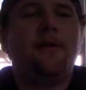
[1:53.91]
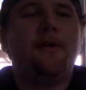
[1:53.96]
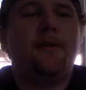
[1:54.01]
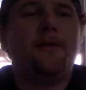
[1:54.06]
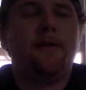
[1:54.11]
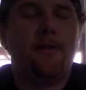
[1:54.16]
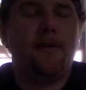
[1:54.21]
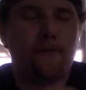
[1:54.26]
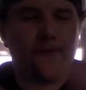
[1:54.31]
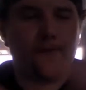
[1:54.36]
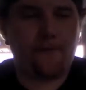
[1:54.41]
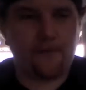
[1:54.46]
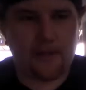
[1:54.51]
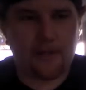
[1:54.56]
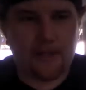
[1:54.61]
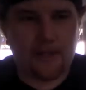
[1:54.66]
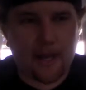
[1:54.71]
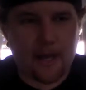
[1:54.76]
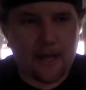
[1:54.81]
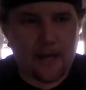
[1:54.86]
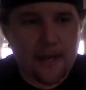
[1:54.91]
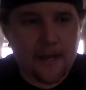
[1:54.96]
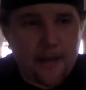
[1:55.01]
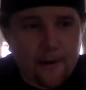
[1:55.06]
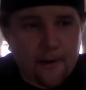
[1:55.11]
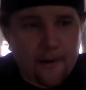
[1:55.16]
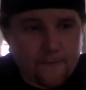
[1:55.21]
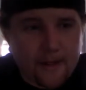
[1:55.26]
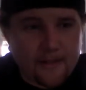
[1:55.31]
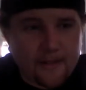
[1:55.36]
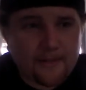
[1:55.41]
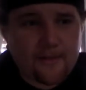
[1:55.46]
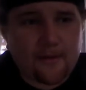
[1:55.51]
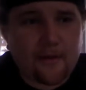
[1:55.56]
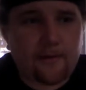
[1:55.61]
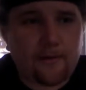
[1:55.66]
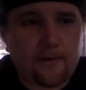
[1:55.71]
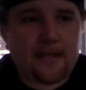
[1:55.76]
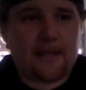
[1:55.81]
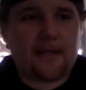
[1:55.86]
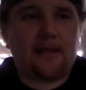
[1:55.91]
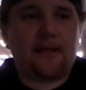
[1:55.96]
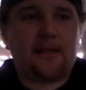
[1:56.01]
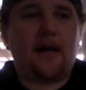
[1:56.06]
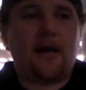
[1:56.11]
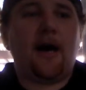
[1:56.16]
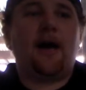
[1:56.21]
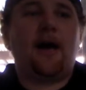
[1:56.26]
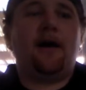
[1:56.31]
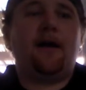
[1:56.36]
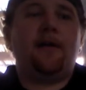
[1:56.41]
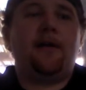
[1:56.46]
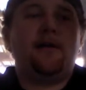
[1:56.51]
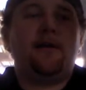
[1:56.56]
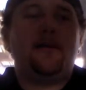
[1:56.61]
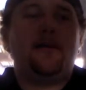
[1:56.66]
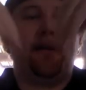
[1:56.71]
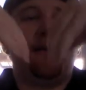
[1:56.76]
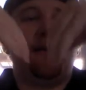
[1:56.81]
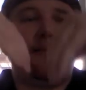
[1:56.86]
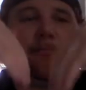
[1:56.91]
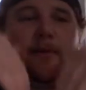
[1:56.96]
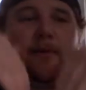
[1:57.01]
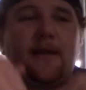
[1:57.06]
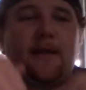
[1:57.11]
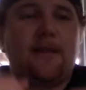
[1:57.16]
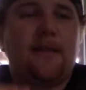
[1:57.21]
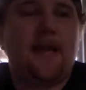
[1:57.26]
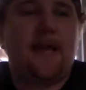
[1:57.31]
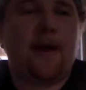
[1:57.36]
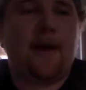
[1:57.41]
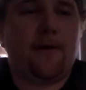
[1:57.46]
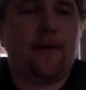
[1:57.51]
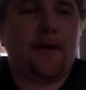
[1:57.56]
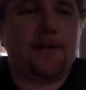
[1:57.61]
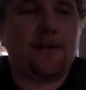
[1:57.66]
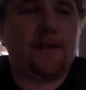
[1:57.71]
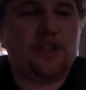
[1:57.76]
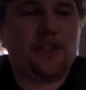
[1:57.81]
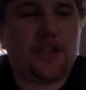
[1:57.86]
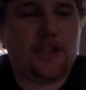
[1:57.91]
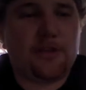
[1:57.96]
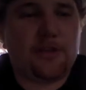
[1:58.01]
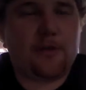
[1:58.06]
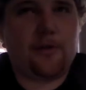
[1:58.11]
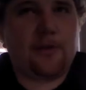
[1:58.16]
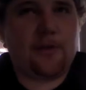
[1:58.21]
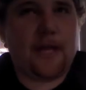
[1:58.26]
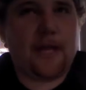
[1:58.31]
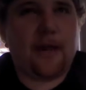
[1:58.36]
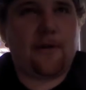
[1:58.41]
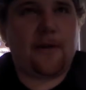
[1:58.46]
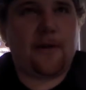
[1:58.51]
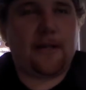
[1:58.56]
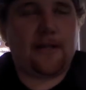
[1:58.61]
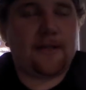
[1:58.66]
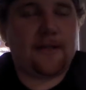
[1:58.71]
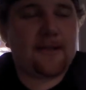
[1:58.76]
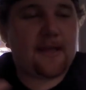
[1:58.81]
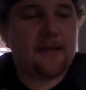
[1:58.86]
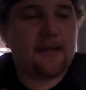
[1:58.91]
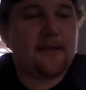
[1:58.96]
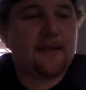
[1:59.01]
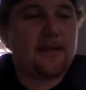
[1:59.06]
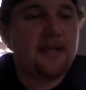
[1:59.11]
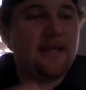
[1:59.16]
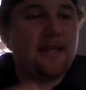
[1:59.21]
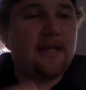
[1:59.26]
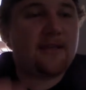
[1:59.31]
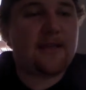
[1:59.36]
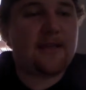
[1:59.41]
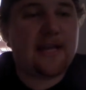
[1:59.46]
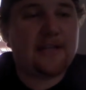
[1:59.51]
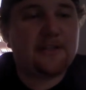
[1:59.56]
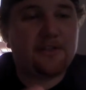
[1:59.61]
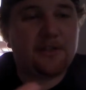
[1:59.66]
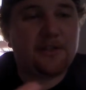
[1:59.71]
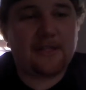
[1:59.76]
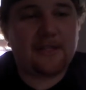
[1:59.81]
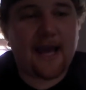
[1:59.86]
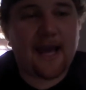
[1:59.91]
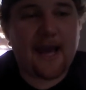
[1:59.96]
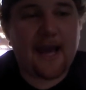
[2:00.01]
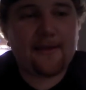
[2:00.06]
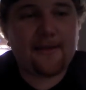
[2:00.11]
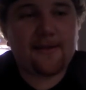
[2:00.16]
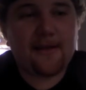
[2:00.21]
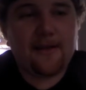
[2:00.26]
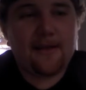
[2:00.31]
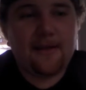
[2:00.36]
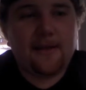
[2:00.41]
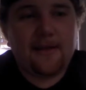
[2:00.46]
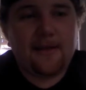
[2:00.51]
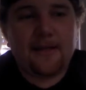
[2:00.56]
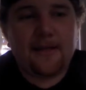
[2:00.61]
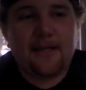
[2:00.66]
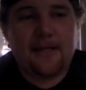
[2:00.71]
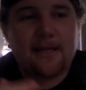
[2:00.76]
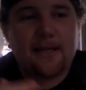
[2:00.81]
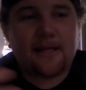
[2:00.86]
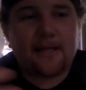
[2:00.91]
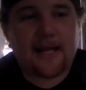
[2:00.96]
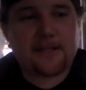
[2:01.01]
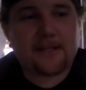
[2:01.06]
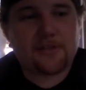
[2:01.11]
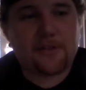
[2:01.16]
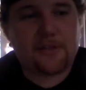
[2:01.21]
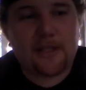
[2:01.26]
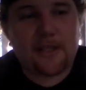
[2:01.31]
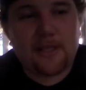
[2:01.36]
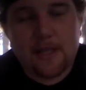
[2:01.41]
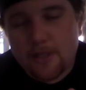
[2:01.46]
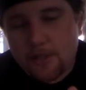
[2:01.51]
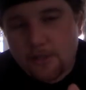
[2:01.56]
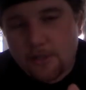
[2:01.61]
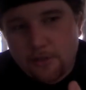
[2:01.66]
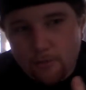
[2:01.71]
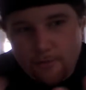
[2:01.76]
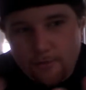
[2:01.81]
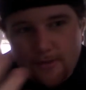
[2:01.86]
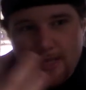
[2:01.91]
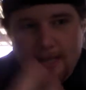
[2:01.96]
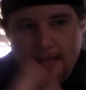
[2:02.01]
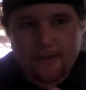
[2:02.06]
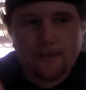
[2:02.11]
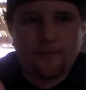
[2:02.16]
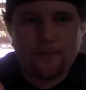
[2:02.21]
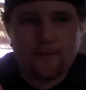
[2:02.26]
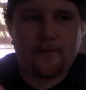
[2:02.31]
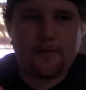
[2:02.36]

the air vents so he could bring the air in, the Shinokuni air in. And since he is actually gas, he can actually use that to his